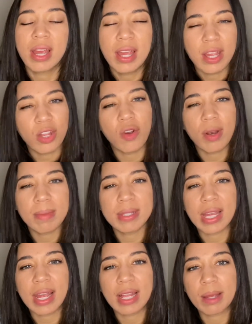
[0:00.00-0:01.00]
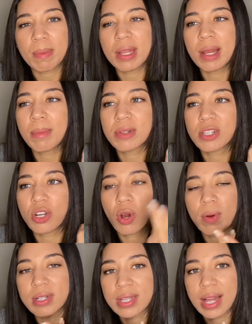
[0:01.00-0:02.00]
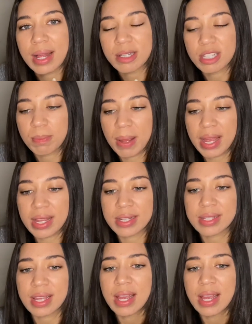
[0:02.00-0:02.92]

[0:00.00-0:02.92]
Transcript: You know what I'm saying? Like, being able to go into that space